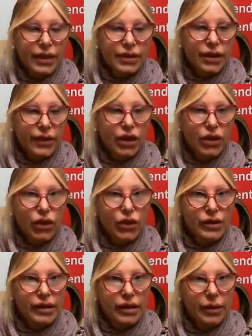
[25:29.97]
So they're
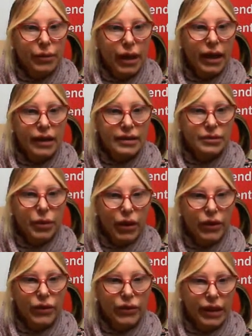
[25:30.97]
using the past
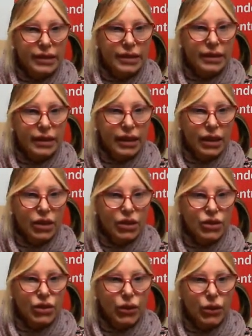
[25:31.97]
perfect
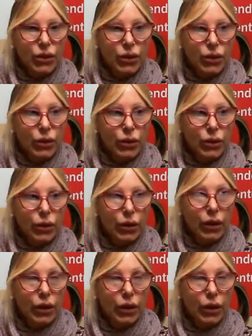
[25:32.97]
to